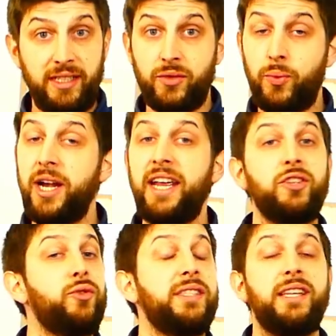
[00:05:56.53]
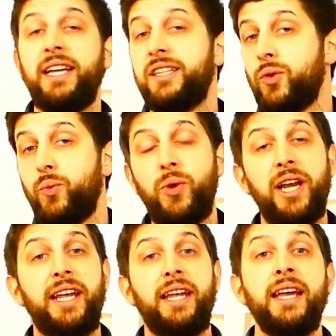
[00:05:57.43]
It's really interesting, it's a
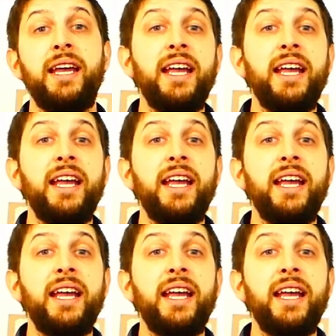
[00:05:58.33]
really